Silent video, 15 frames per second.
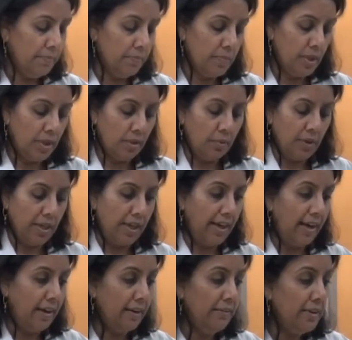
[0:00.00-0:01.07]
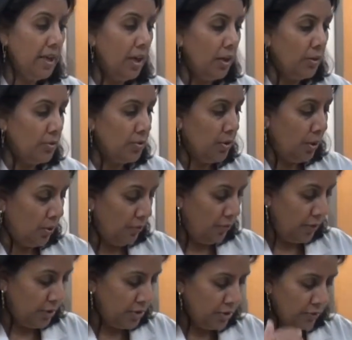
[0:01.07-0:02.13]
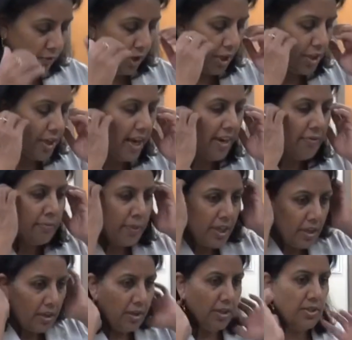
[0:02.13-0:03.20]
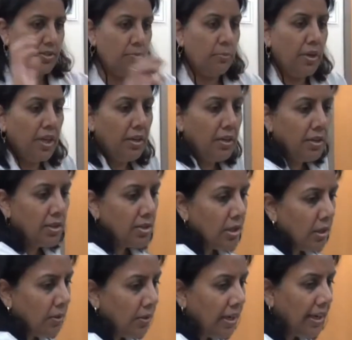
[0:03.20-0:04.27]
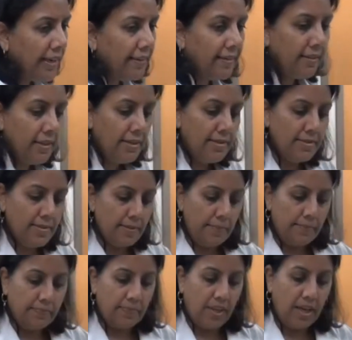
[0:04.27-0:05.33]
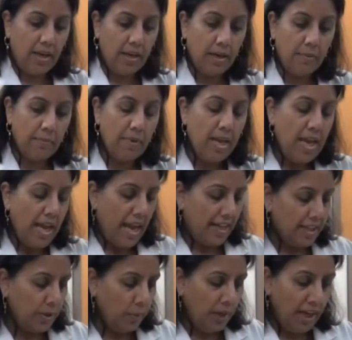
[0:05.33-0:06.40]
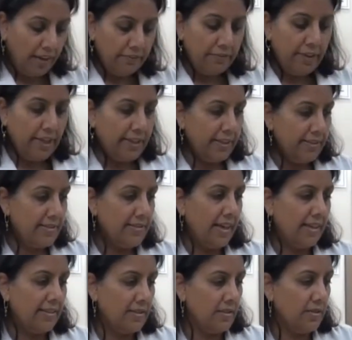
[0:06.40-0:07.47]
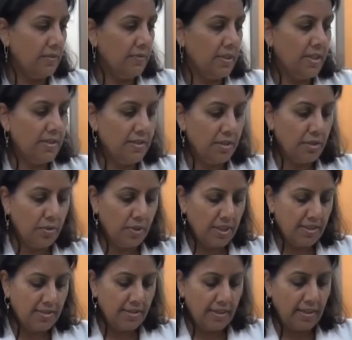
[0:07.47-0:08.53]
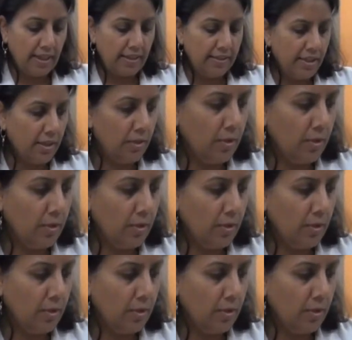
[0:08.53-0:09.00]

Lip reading: you know what I have. So first of all, you have beakers. Beakers look like this, and you will have various sizes of this, and you can see that here